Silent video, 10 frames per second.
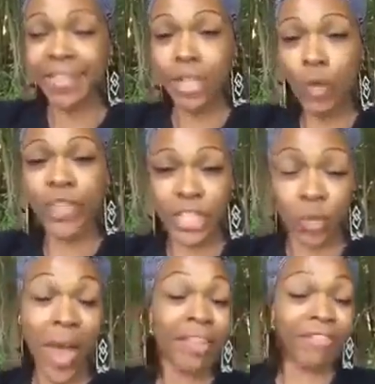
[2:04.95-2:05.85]
Even though these
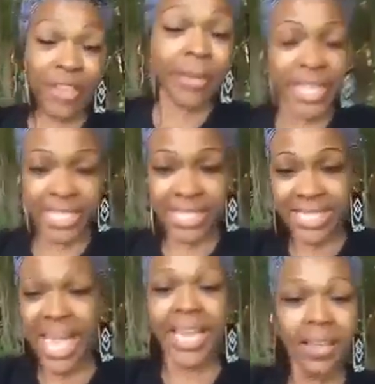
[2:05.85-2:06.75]
white feminists
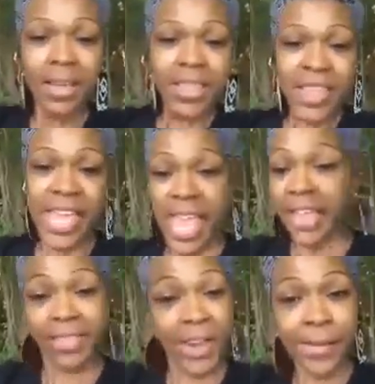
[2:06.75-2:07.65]
say they
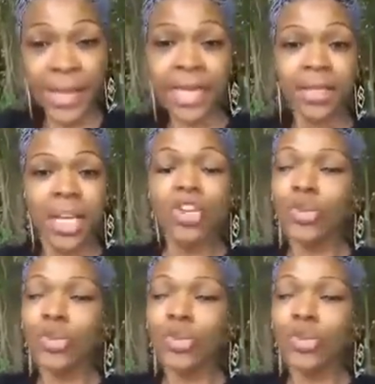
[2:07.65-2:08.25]
hate their men,